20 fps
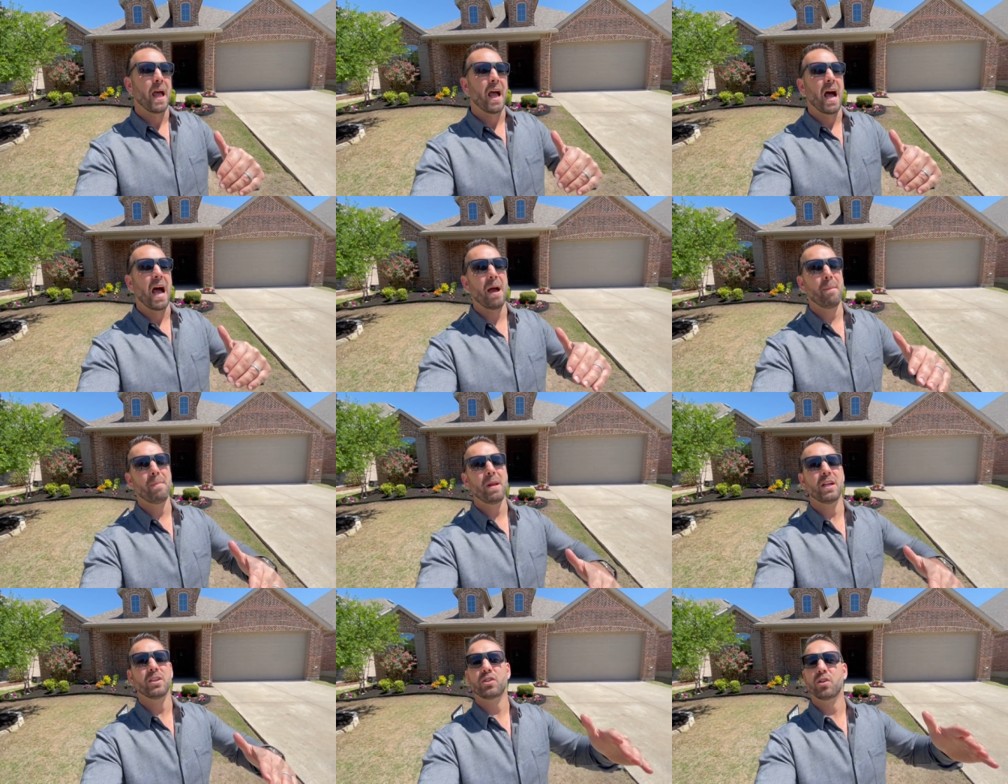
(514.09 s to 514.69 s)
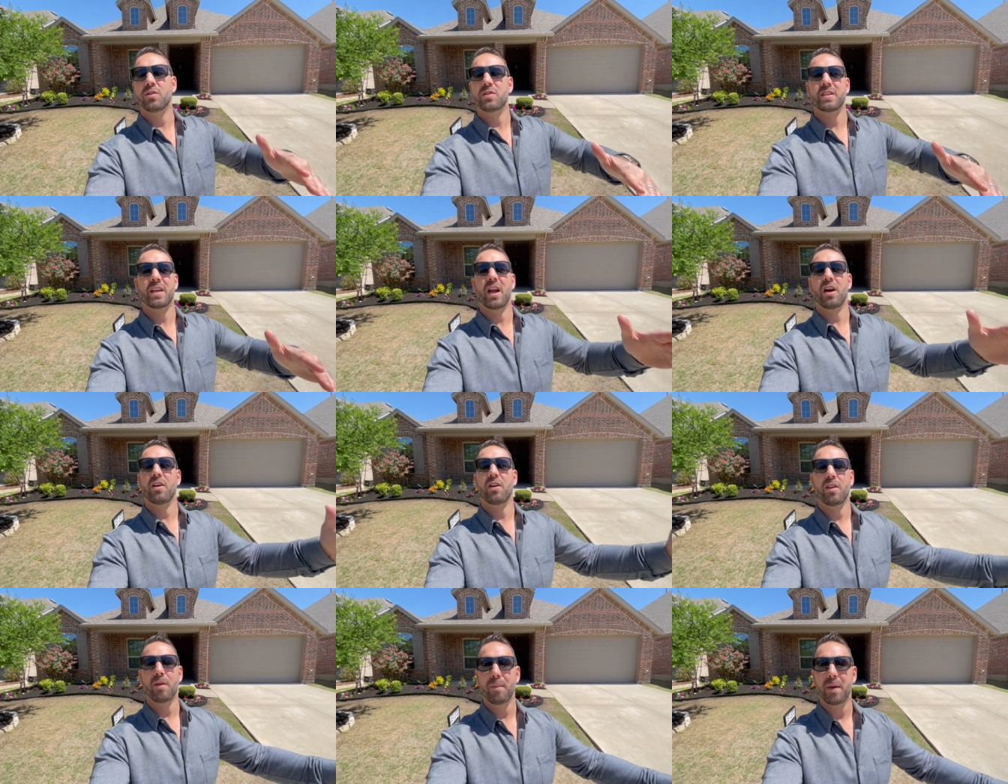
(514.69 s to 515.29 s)
I'm not so
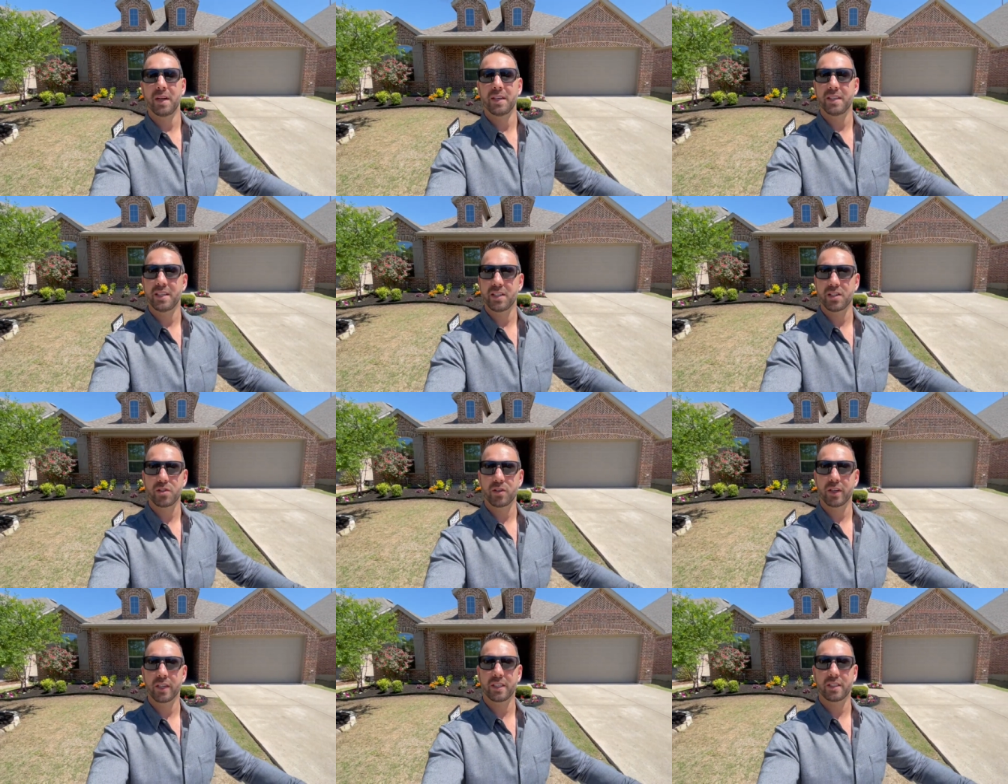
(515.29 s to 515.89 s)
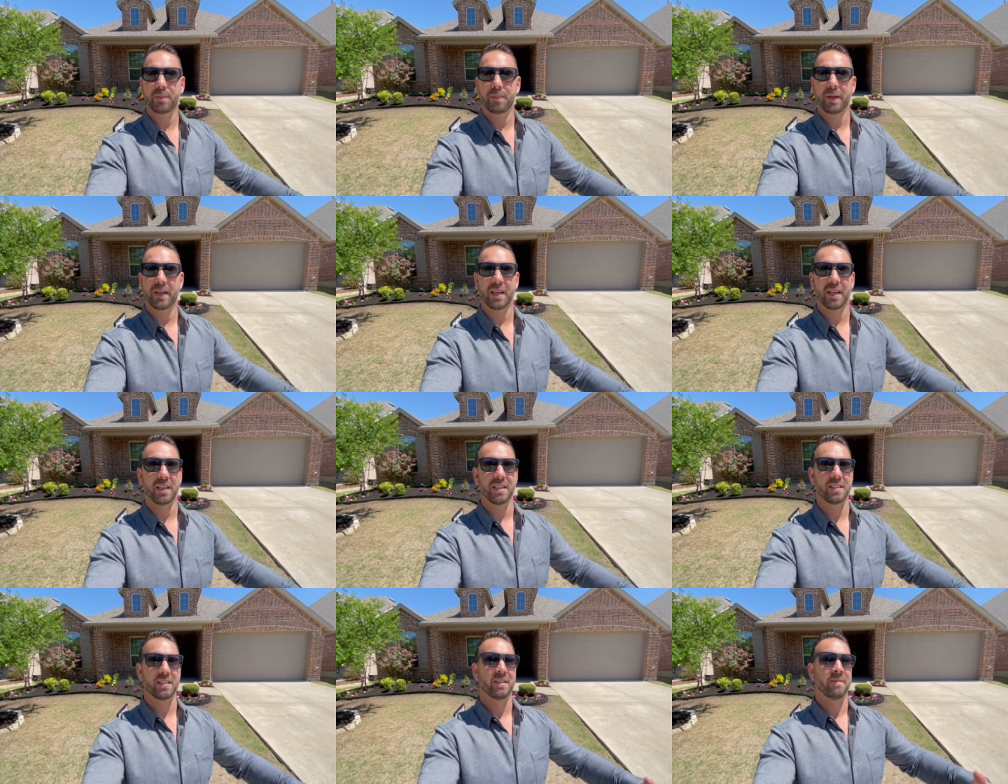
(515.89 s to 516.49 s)
scared of the MUD districts
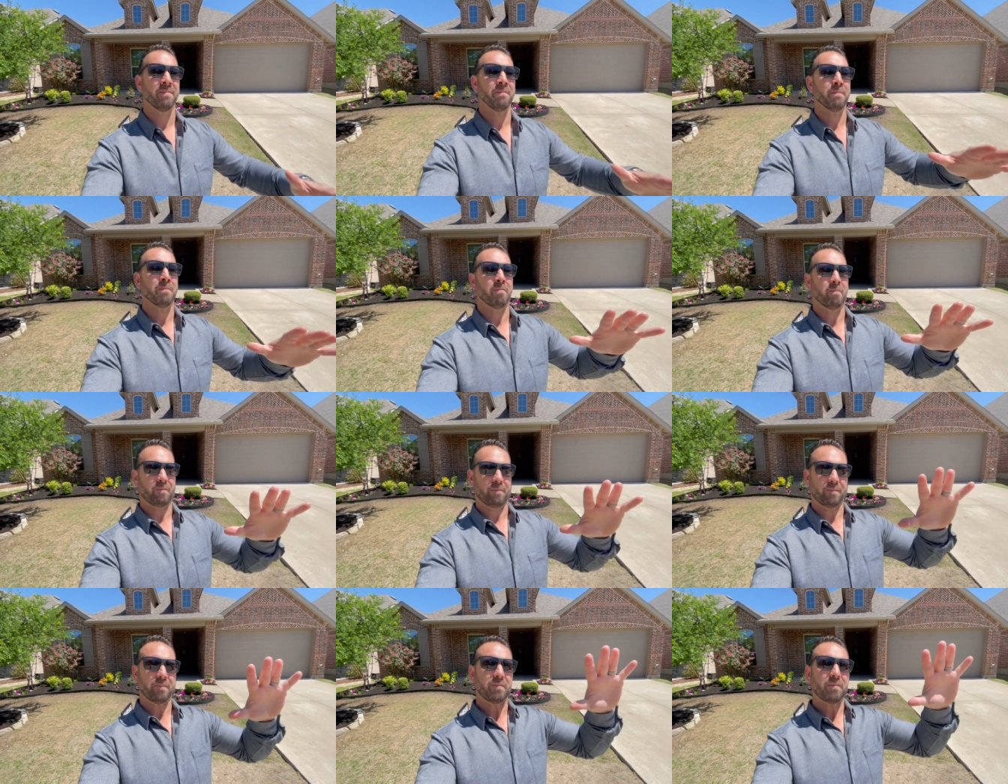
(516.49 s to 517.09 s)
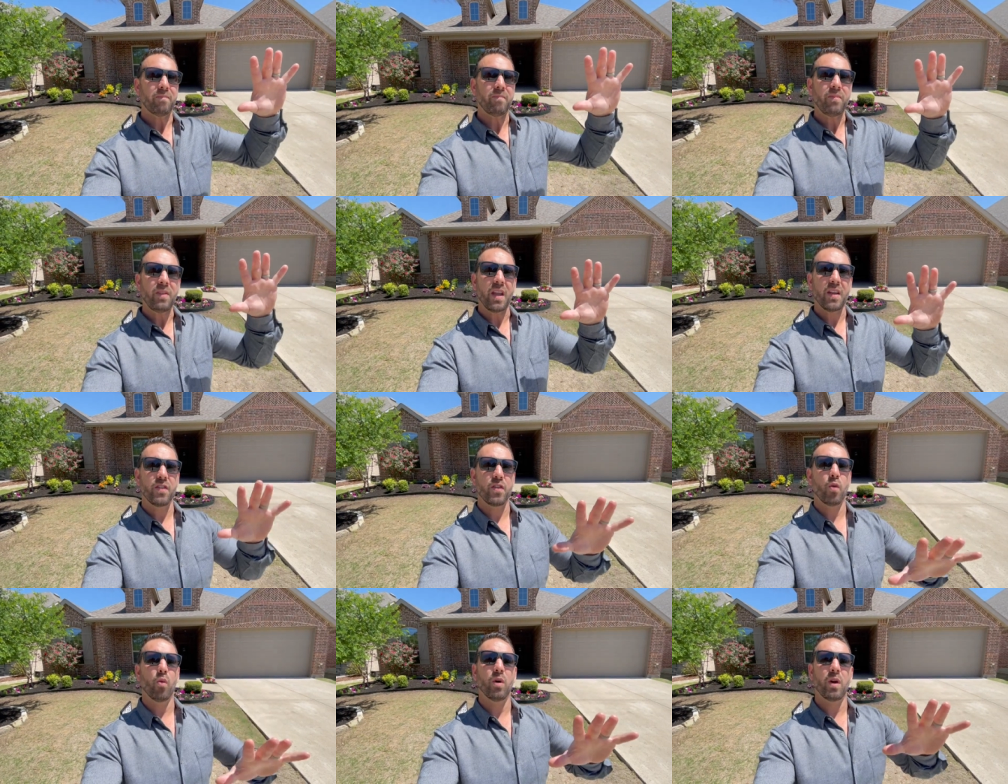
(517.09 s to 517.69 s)
because
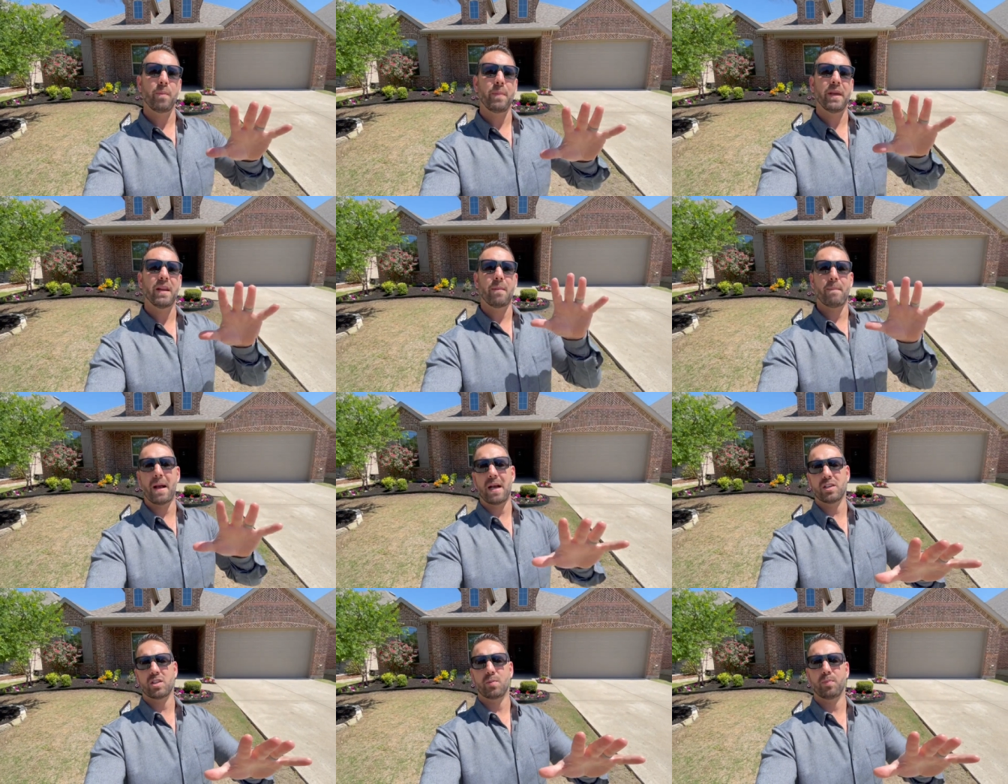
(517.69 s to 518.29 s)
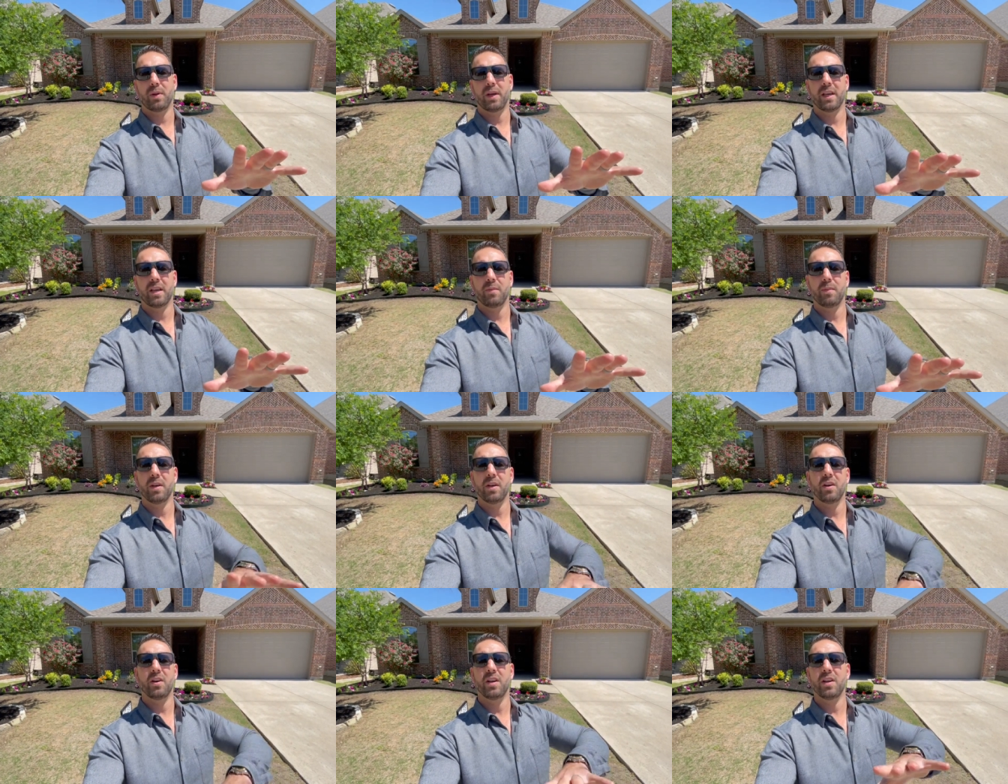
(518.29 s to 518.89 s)
you want to be in a master plan
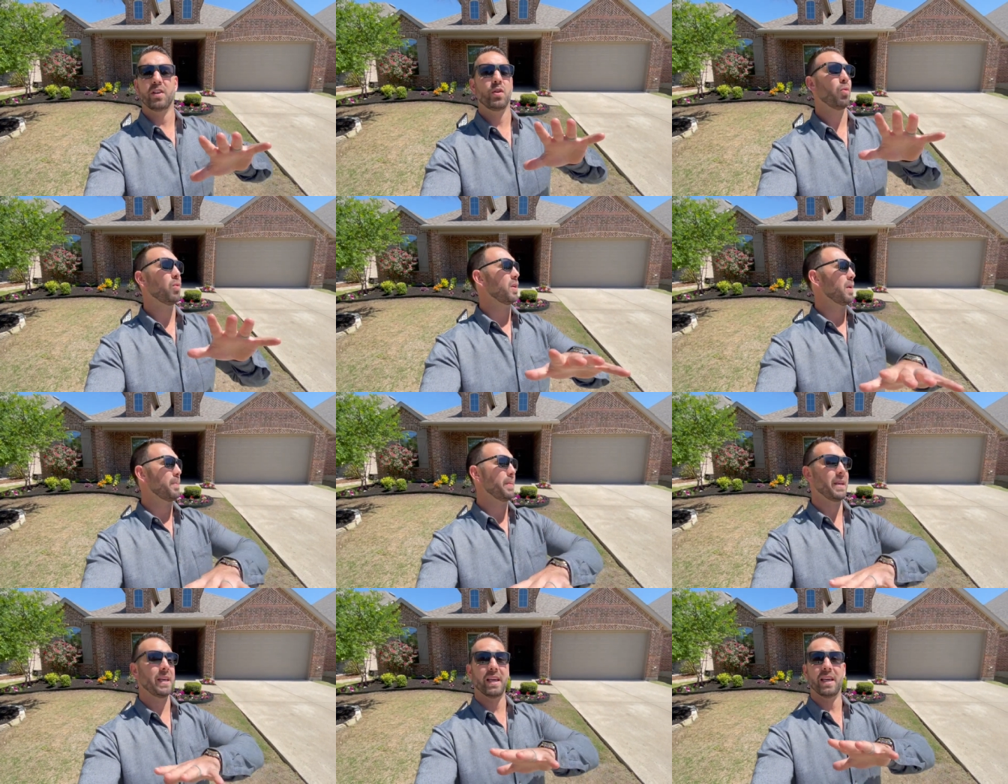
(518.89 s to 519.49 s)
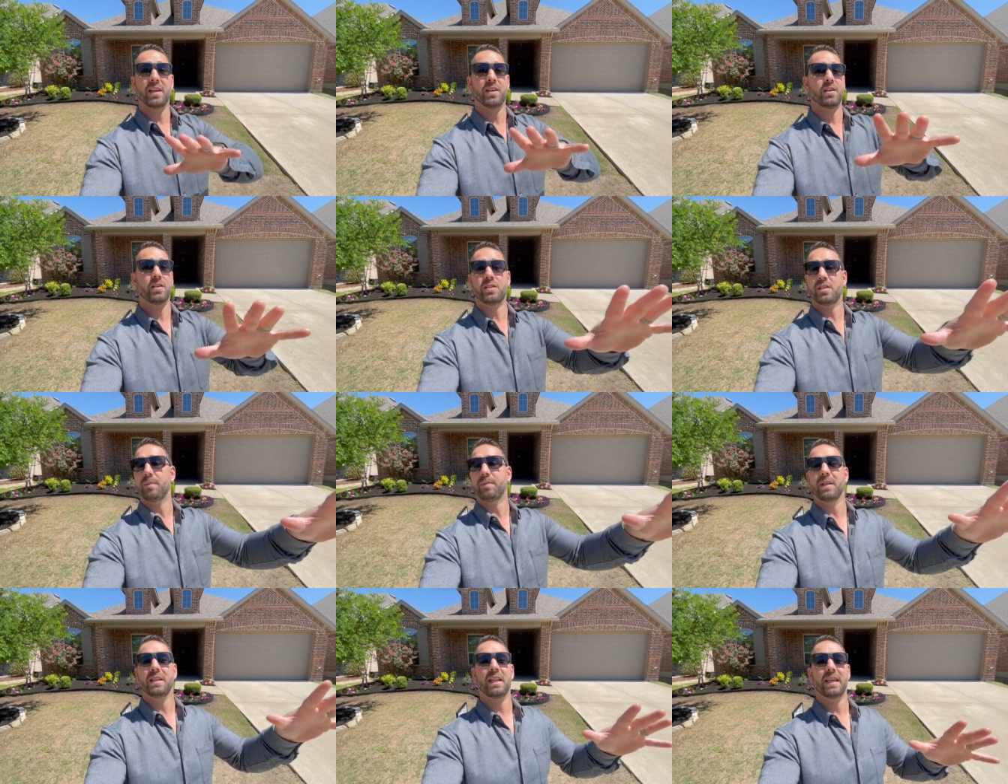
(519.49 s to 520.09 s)
community and you want to be in
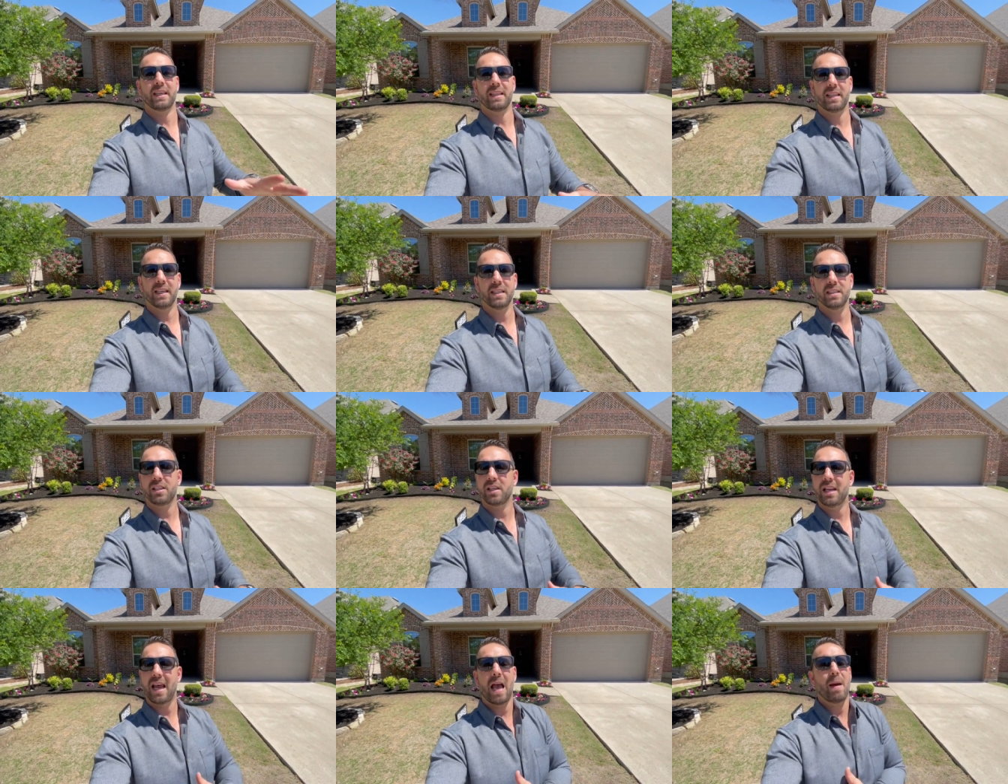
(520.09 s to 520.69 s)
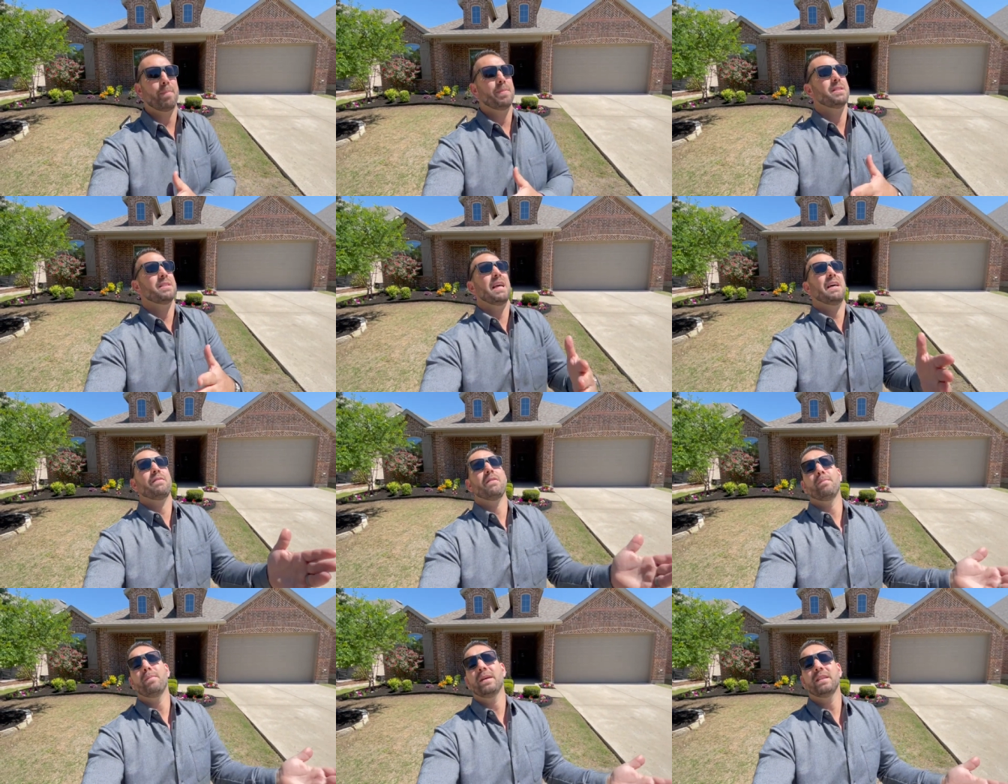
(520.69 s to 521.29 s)
something like this. It happens to
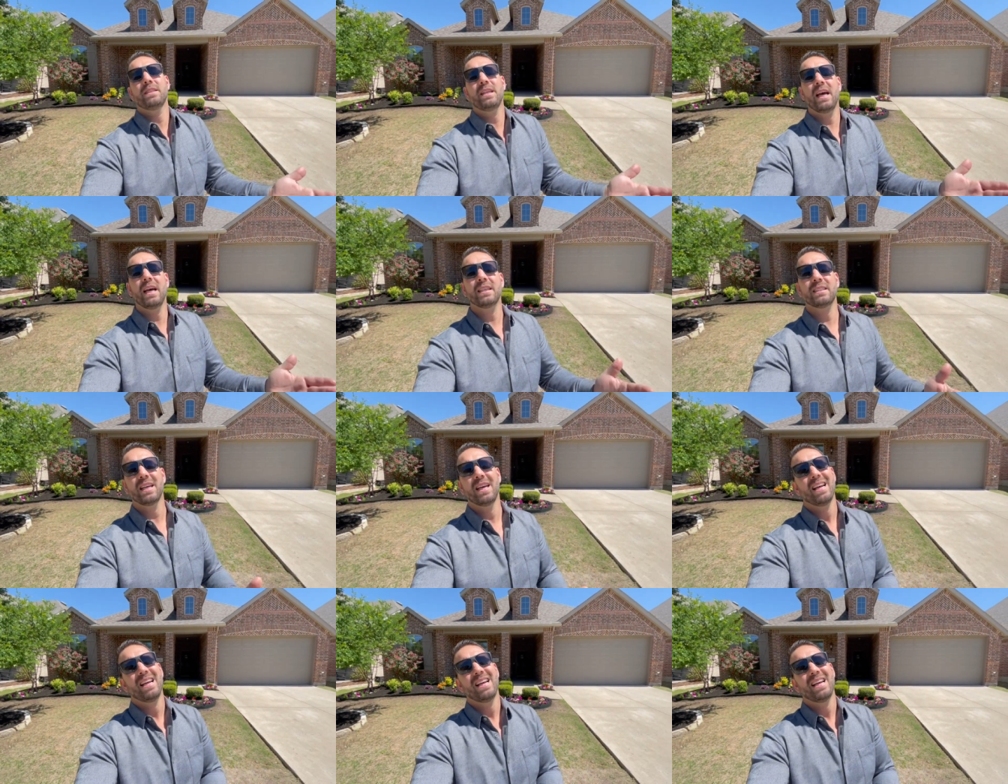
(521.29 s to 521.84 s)
have a MUD tax.